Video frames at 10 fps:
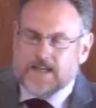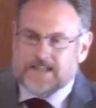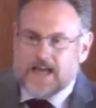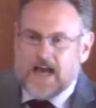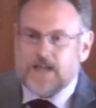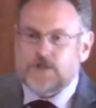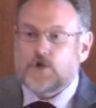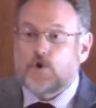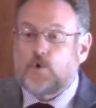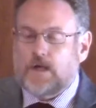in dying
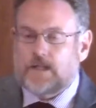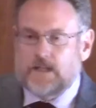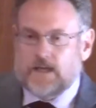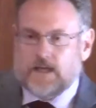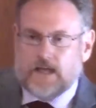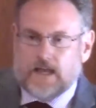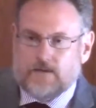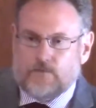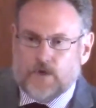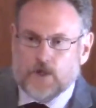so quickly.
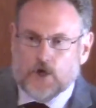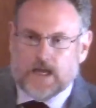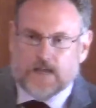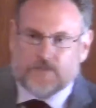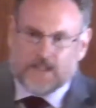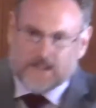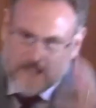And if we look at